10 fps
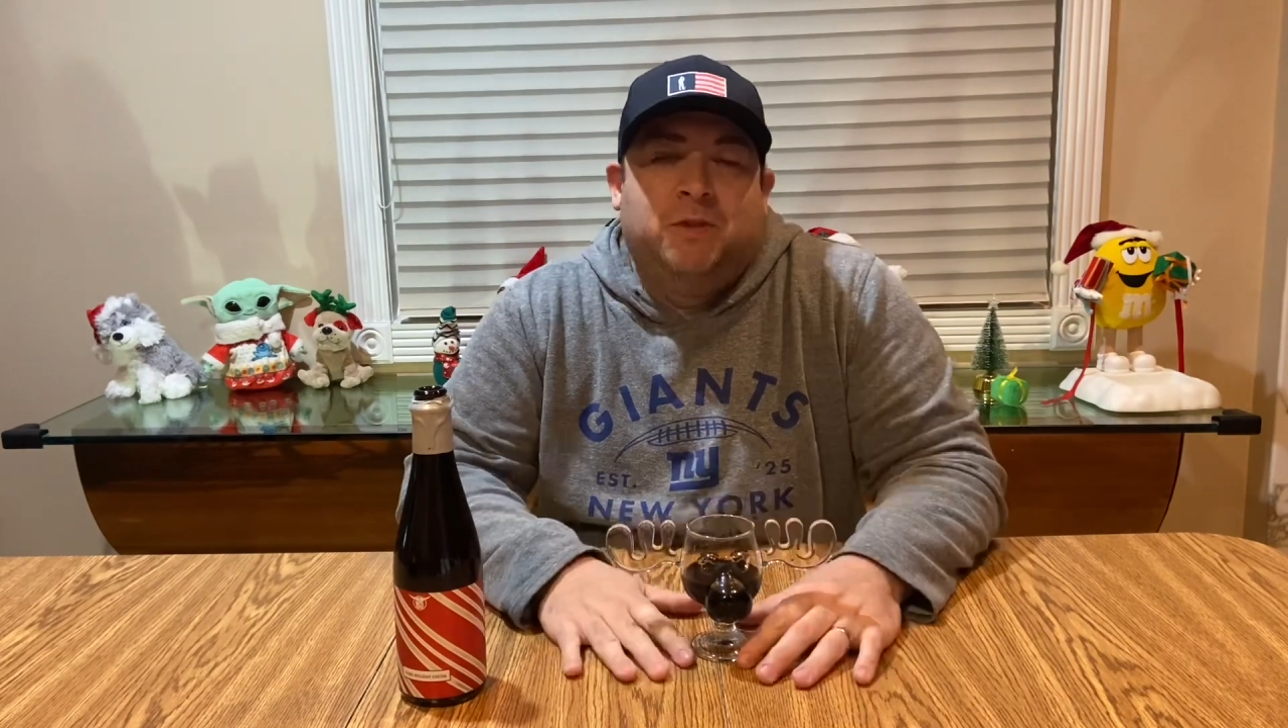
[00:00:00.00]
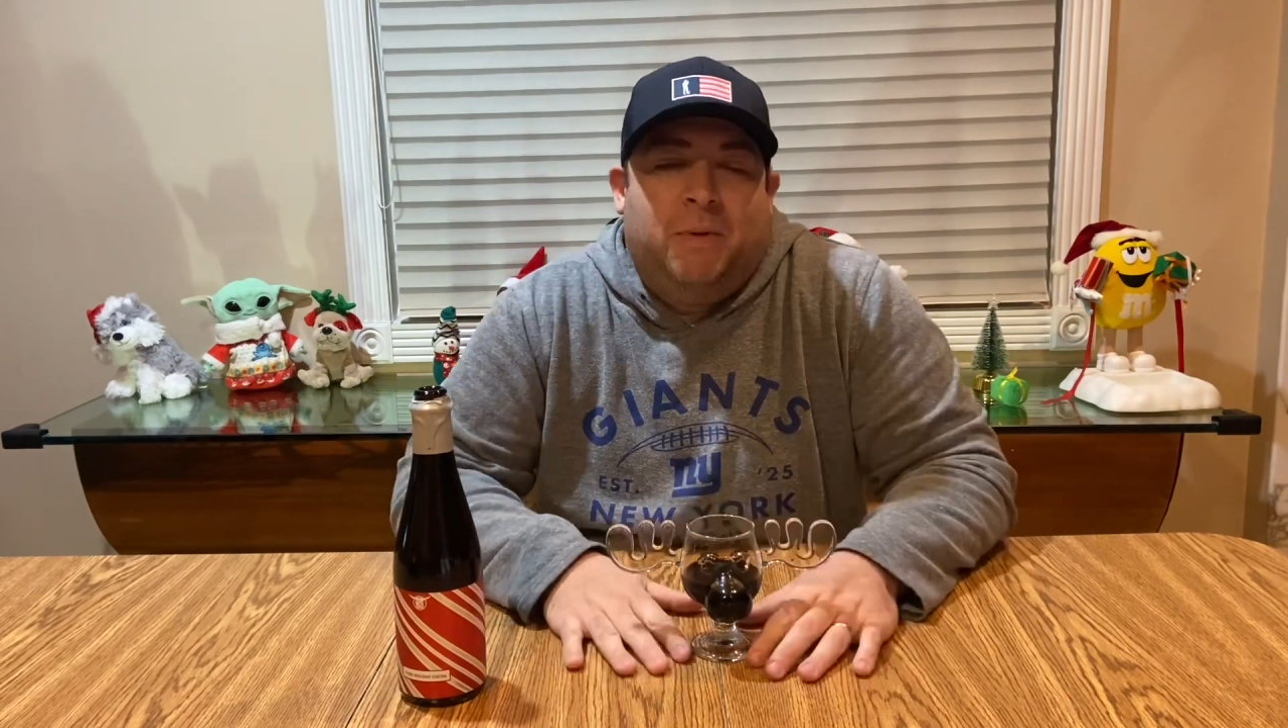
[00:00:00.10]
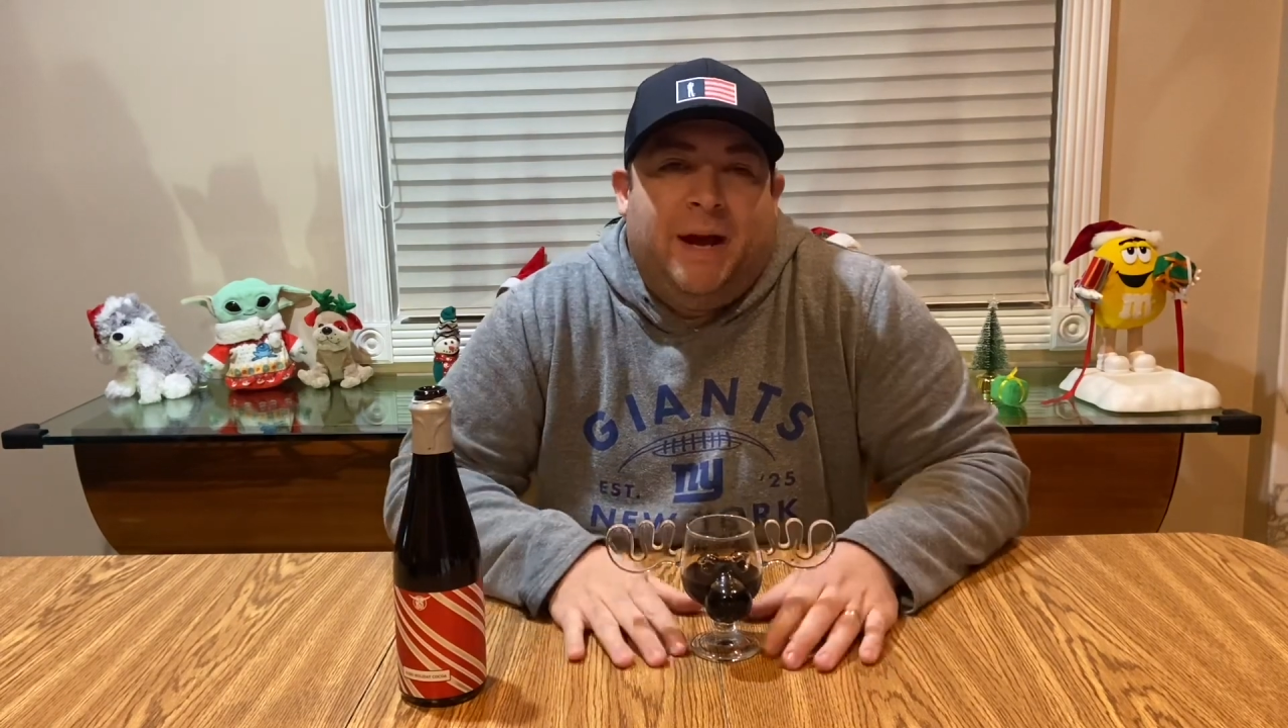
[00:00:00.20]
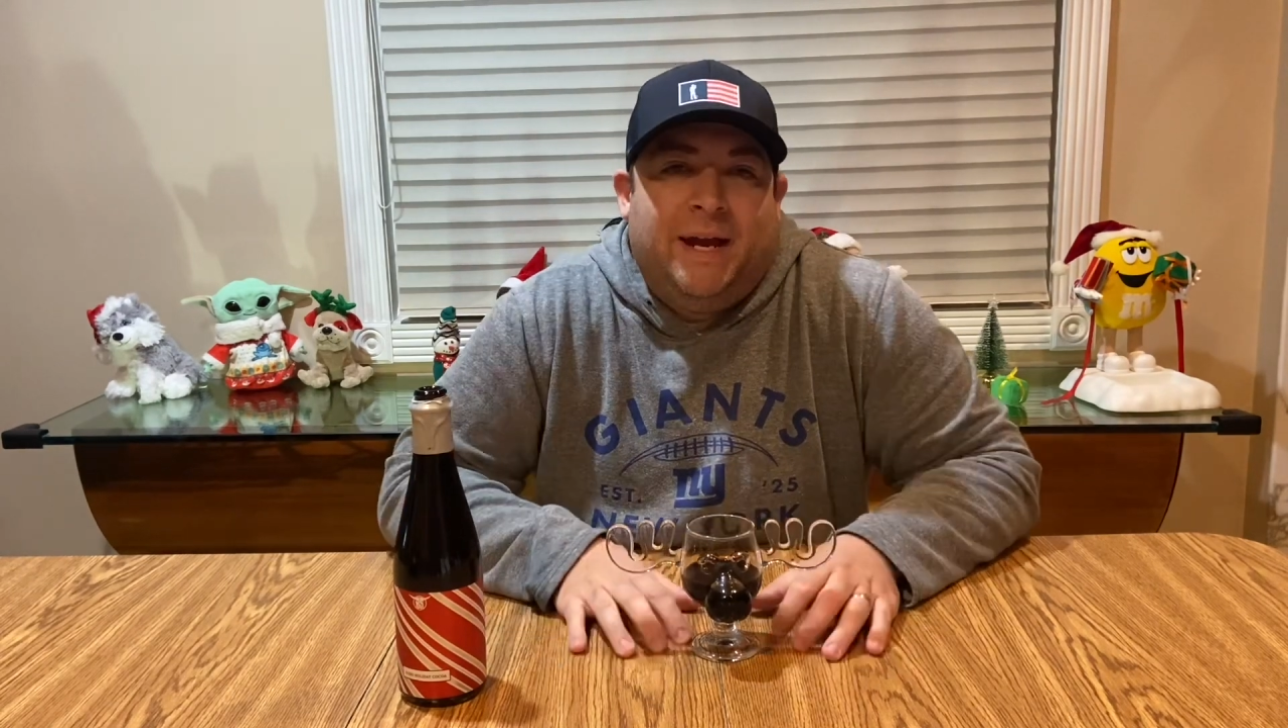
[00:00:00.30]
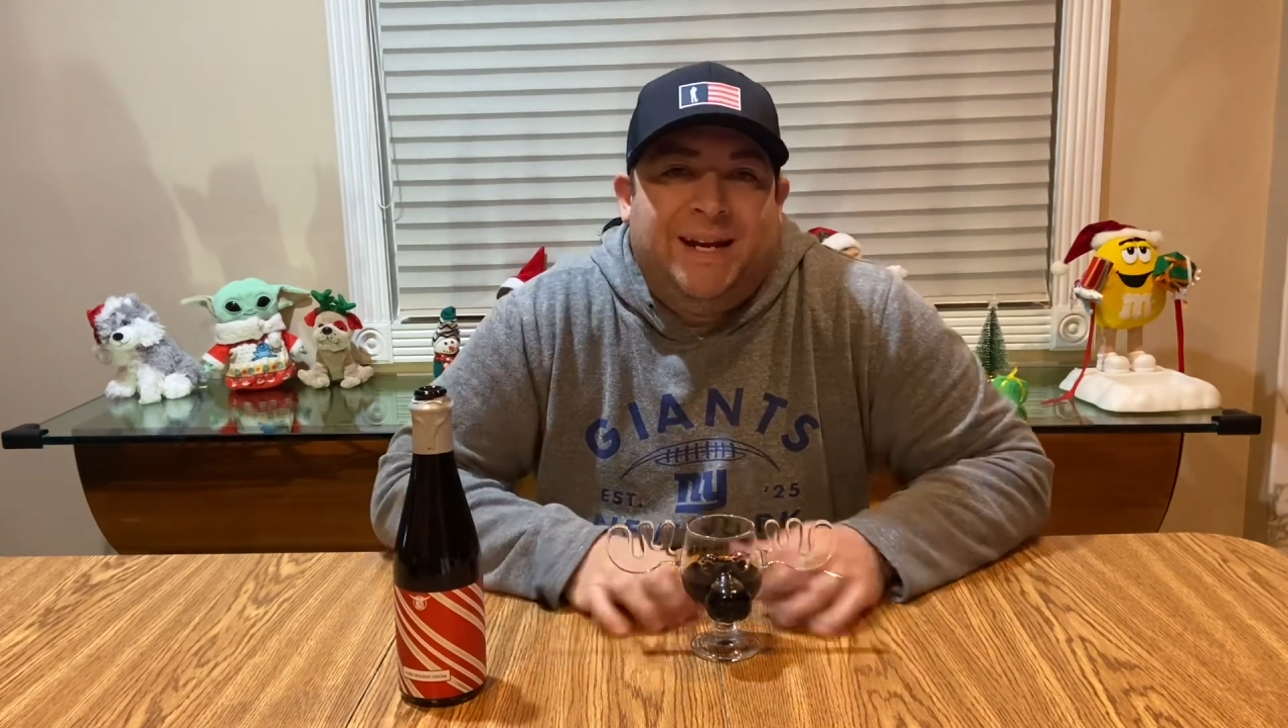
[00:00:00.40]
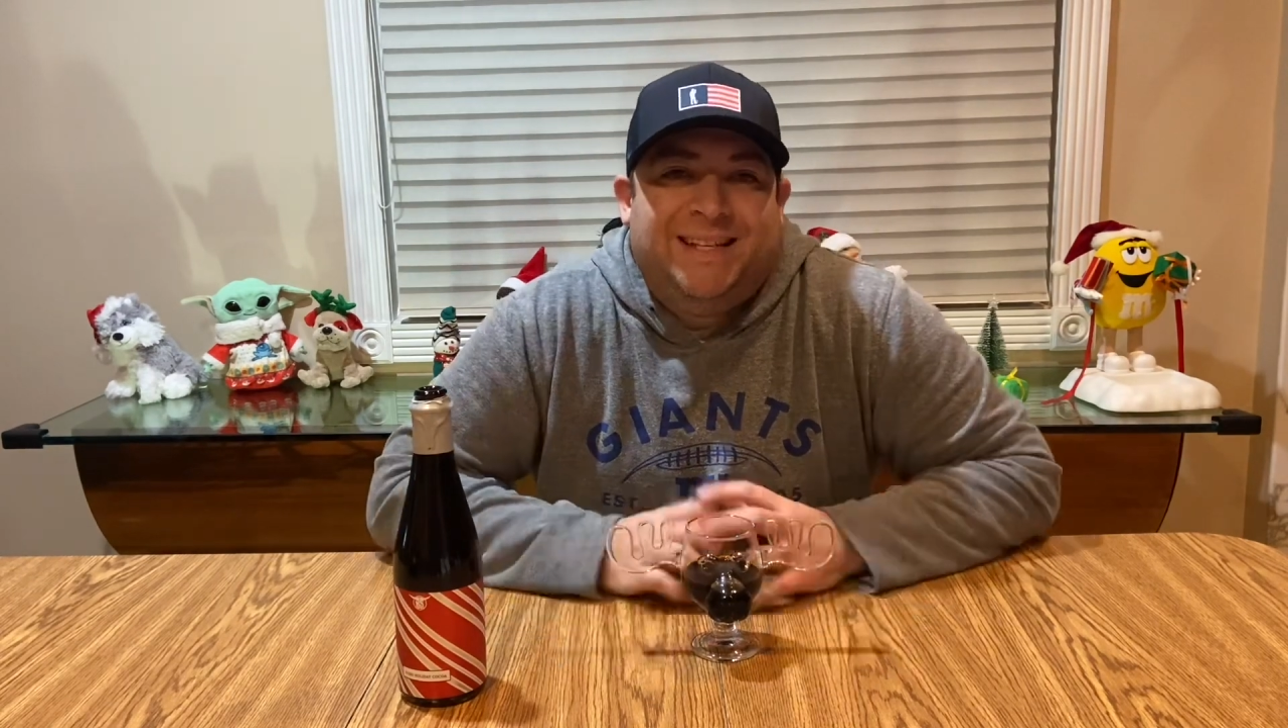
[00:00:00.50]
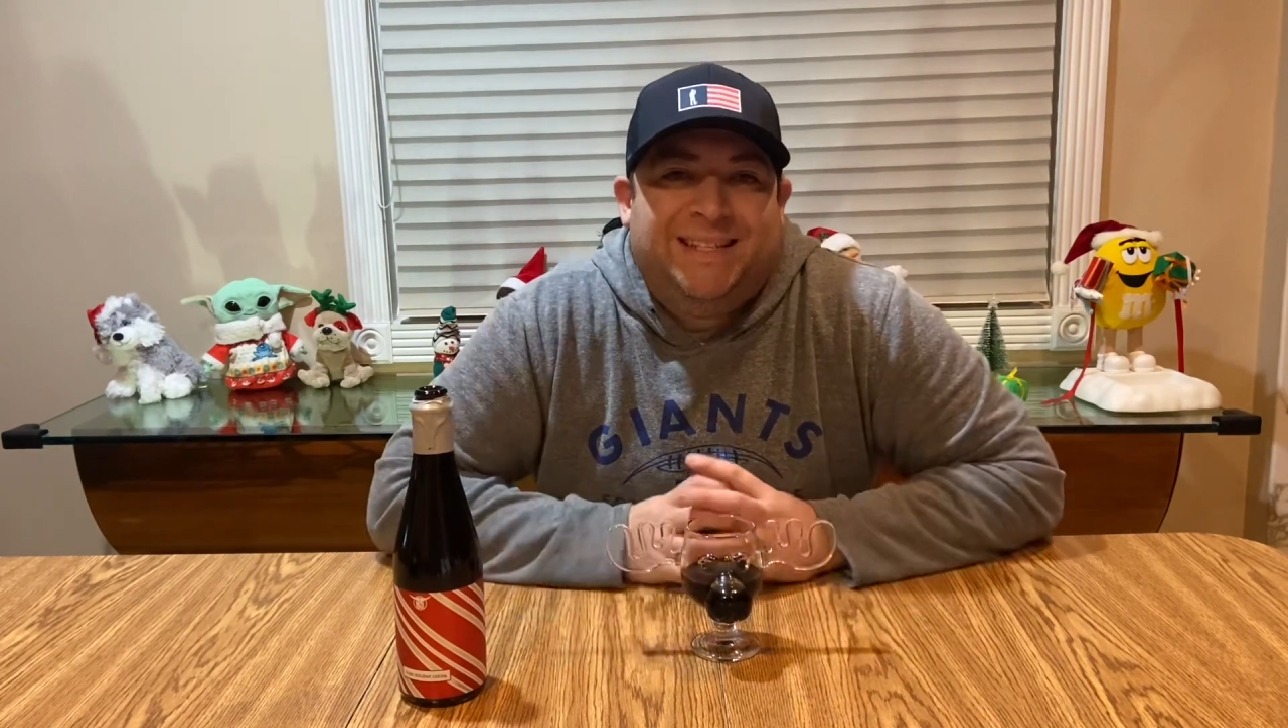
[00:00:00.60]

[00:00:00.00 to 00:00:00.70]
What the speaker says: To my